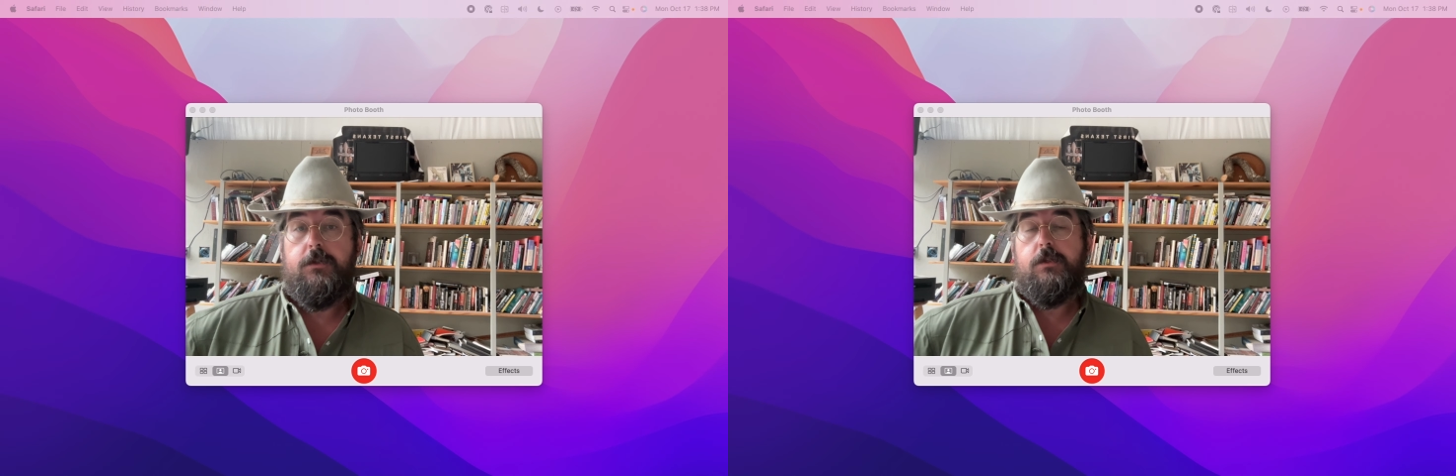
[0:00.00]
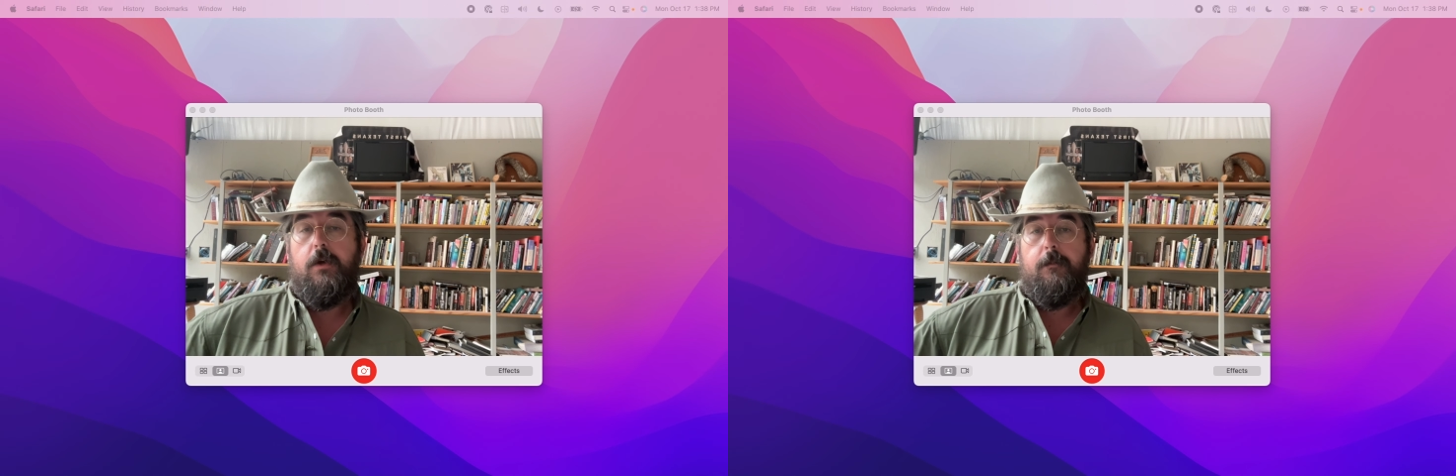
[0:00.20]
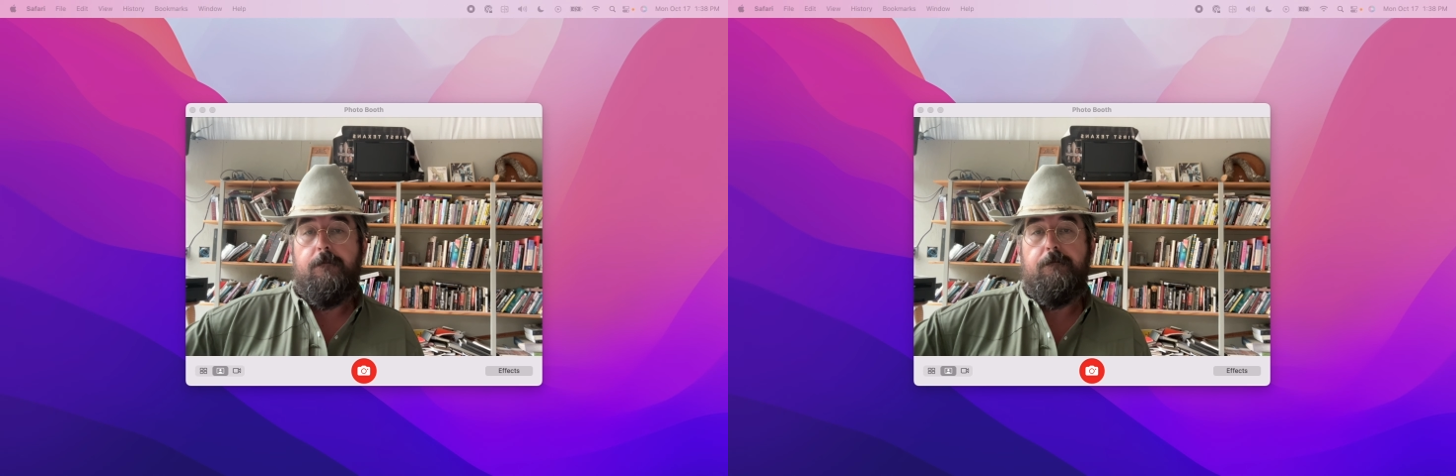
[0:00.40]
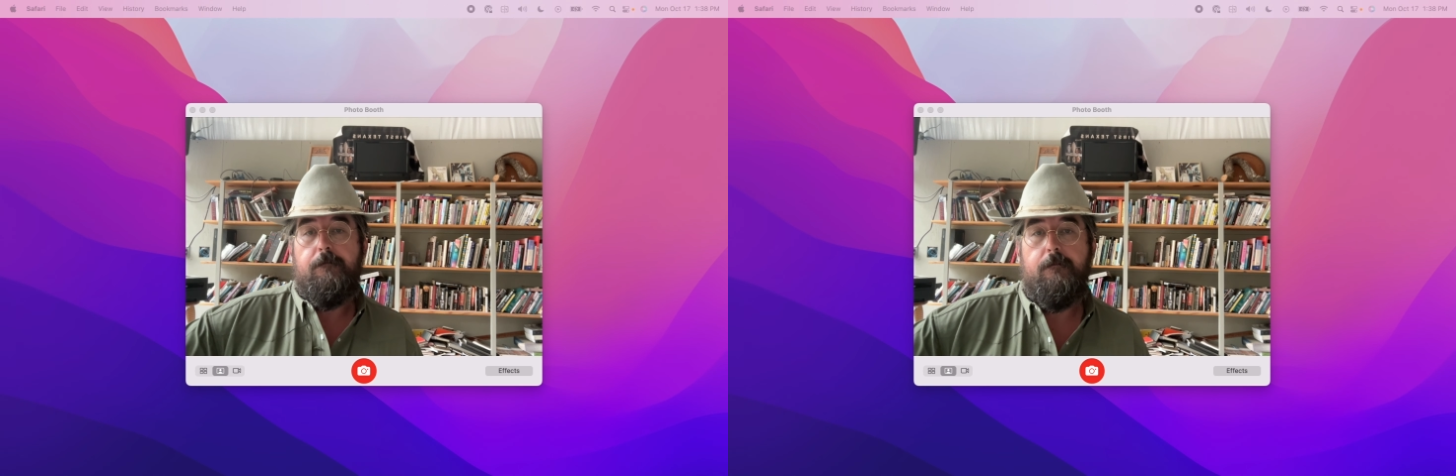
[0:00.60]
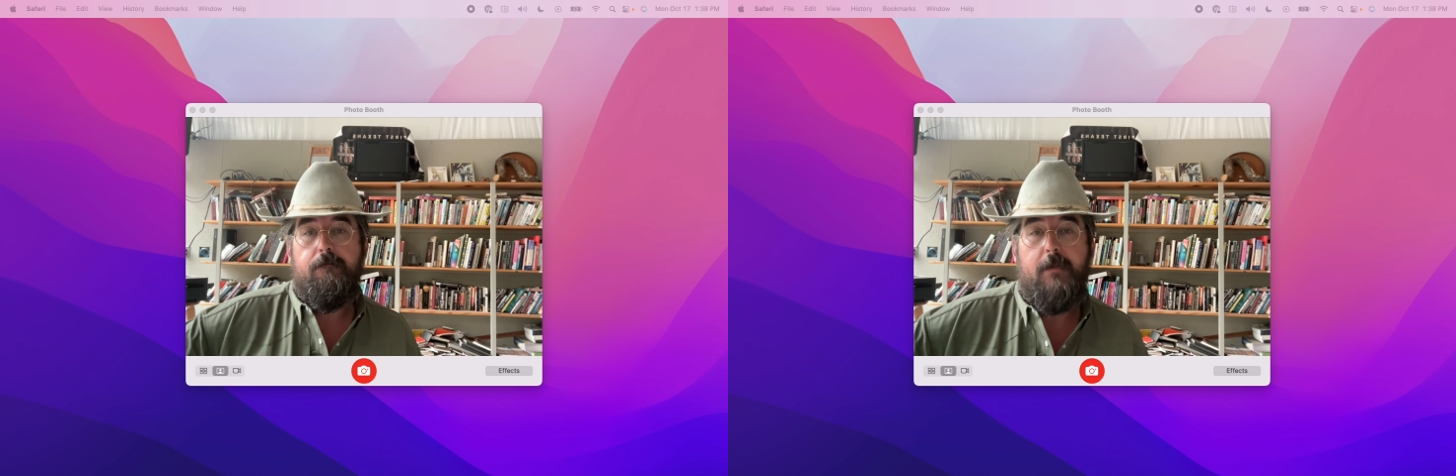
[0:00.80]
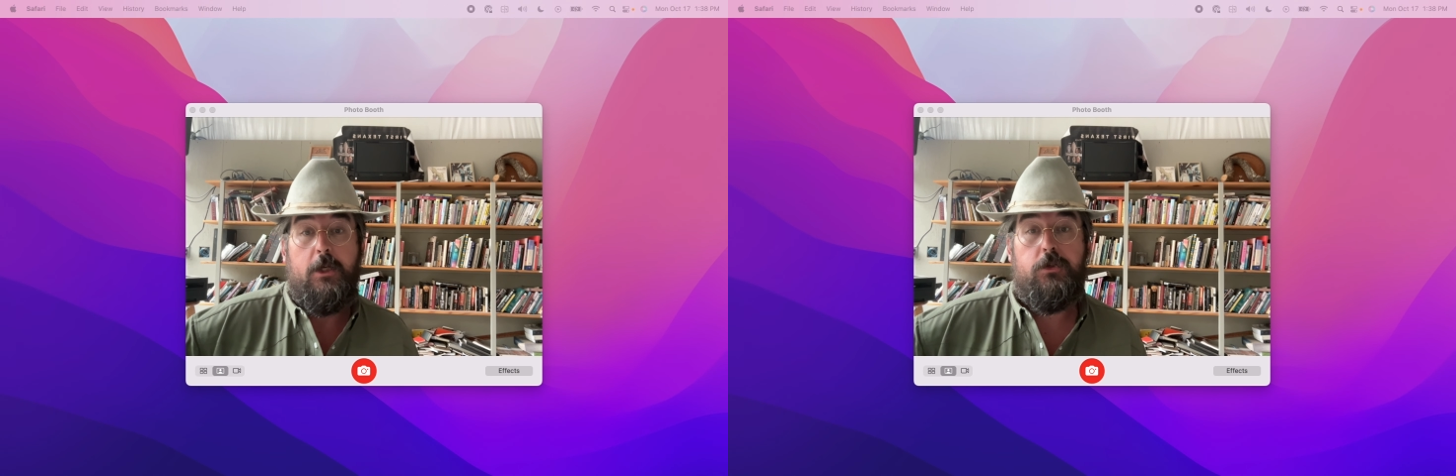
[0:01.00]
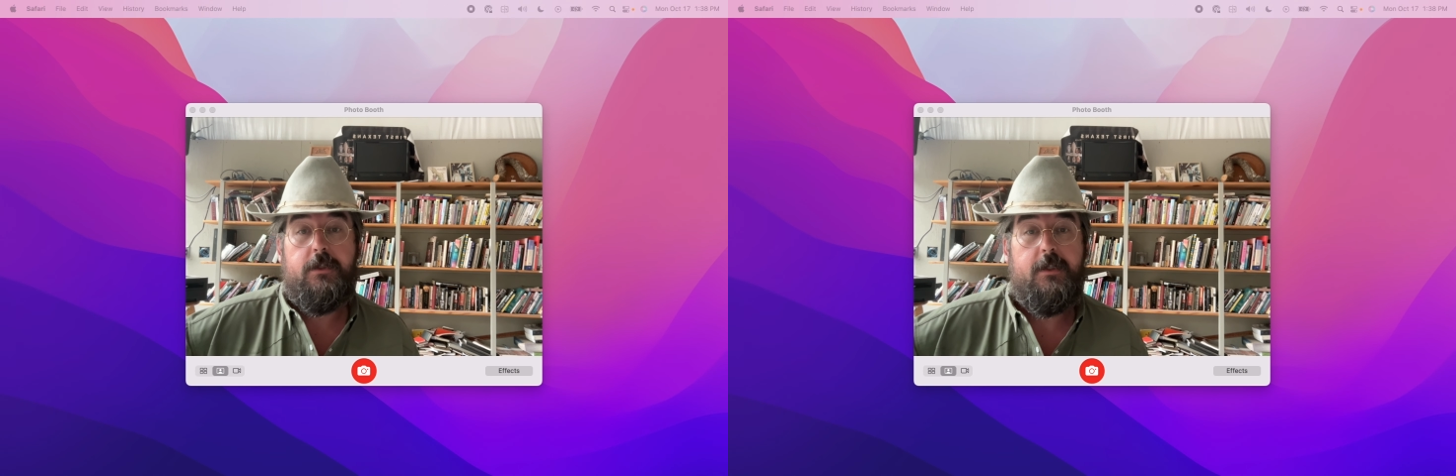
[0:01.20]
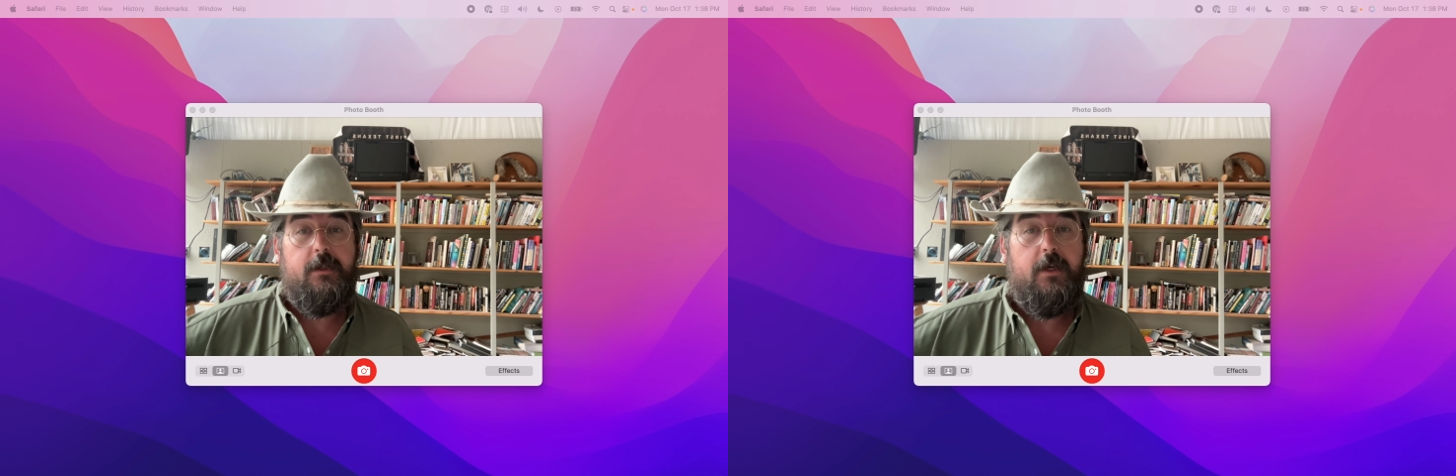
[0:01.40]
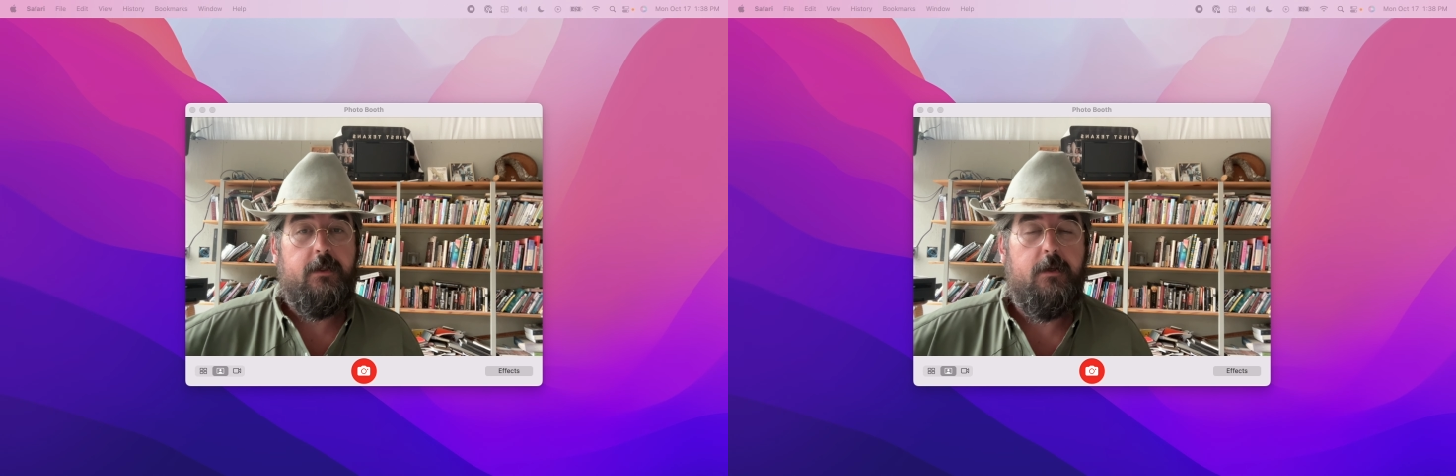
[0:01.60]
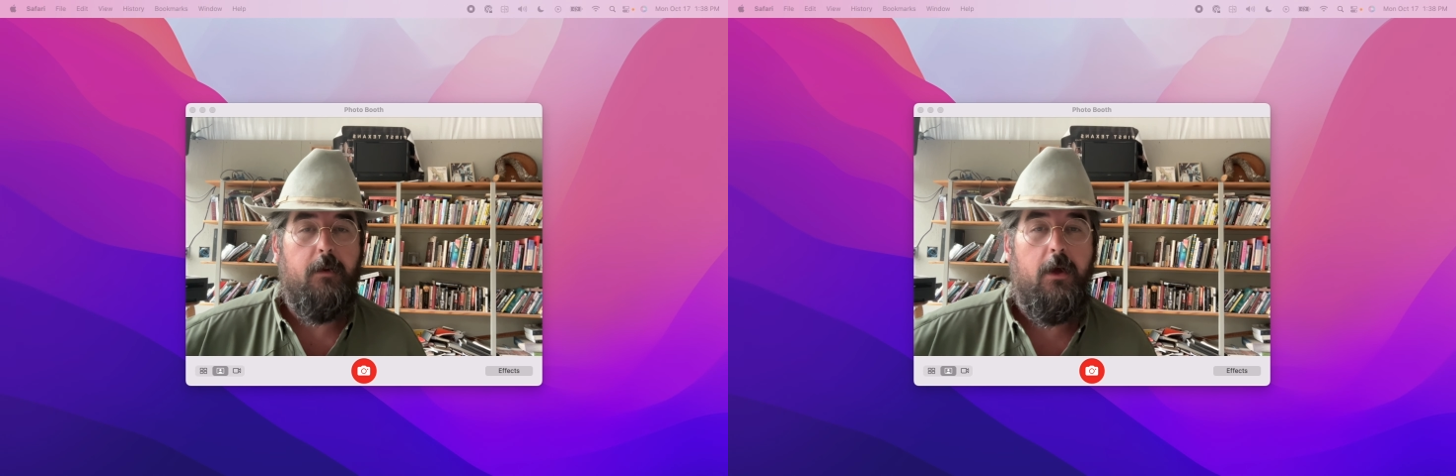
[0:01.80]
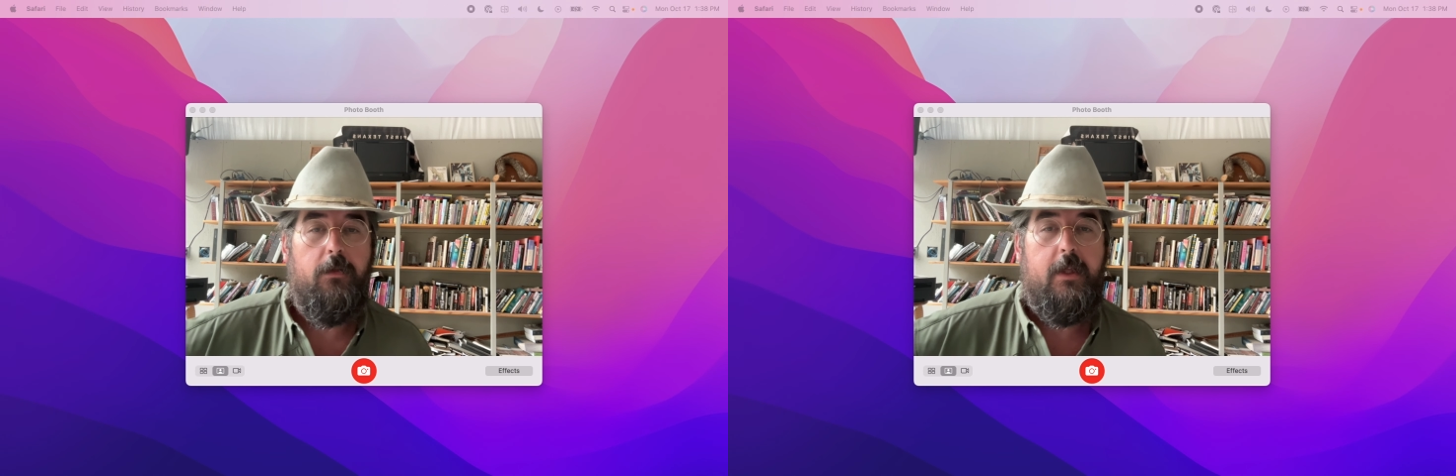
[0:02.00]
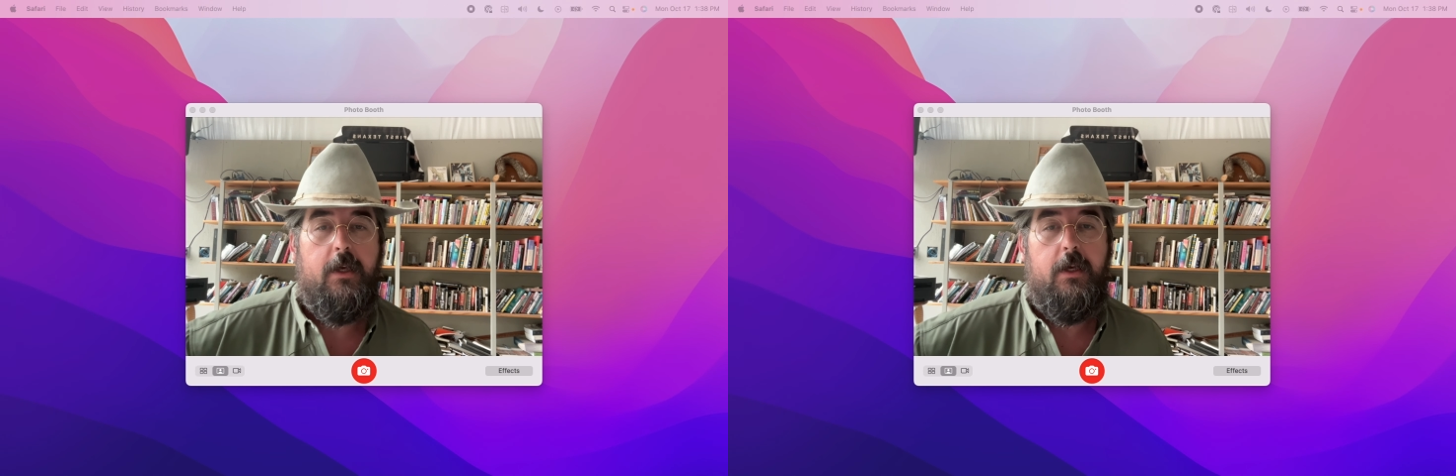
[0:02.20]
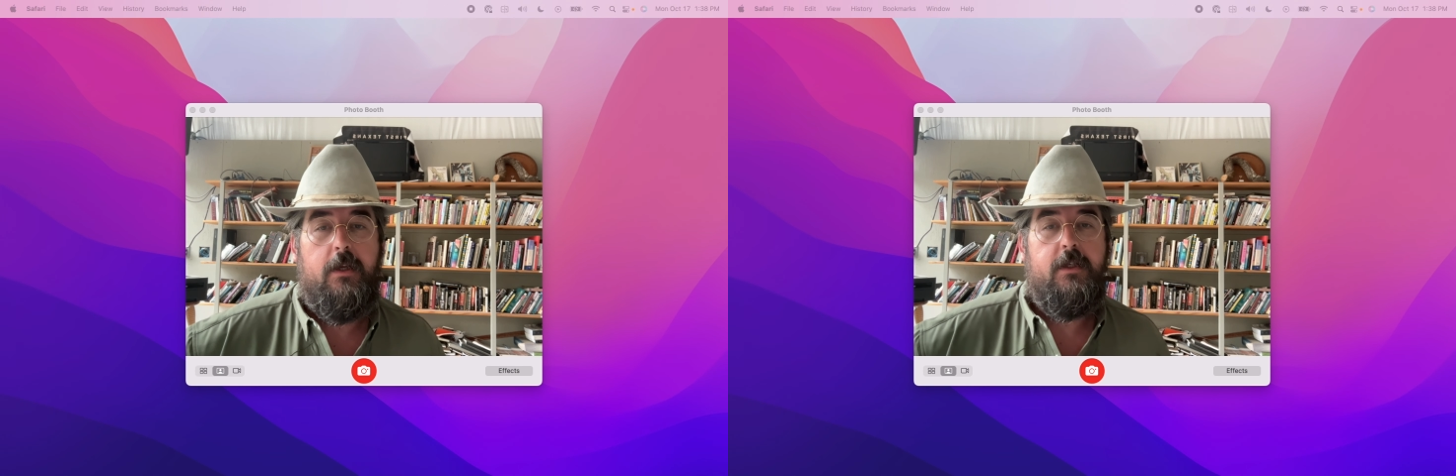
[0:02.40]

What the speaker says: some interesting things about the